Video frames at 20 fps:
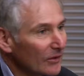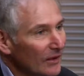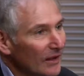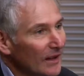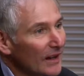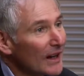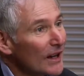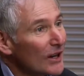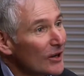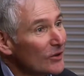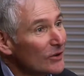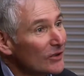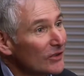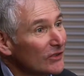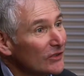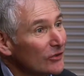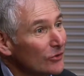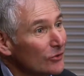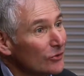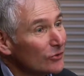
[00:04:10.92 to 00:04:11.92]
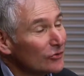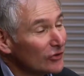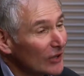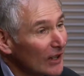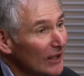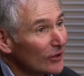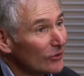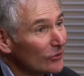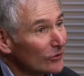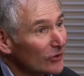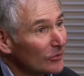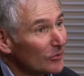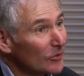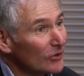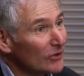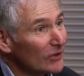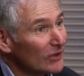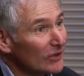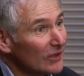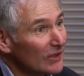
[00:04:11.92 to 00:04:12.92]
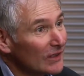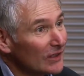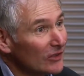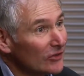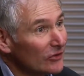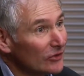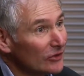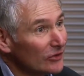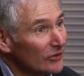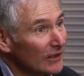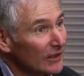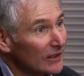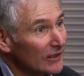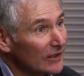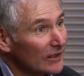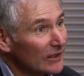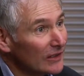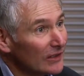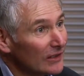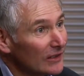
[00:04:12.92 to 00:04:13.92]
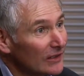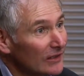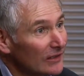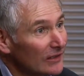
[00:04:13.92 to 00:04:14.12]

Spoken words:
How has your channel responded to these new devices?